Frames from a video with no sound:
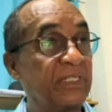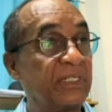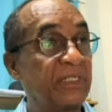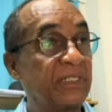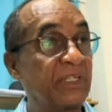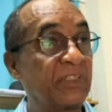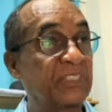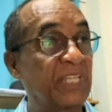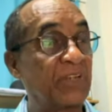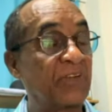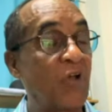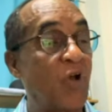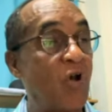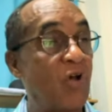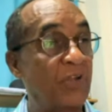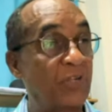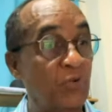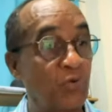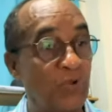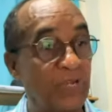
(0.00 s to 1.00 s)
There's an
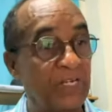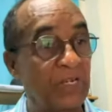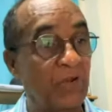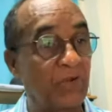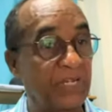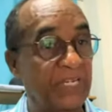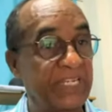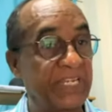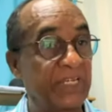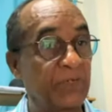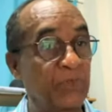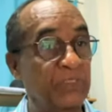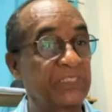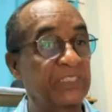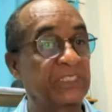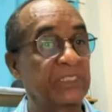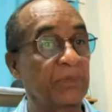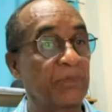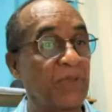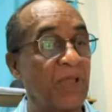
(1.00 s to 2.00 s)
ongoing hurricane, which
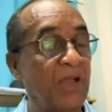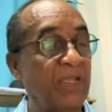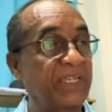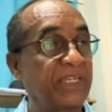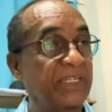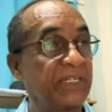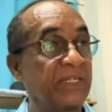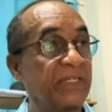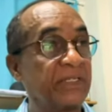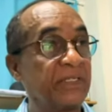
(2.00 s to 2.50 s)
is the blockade.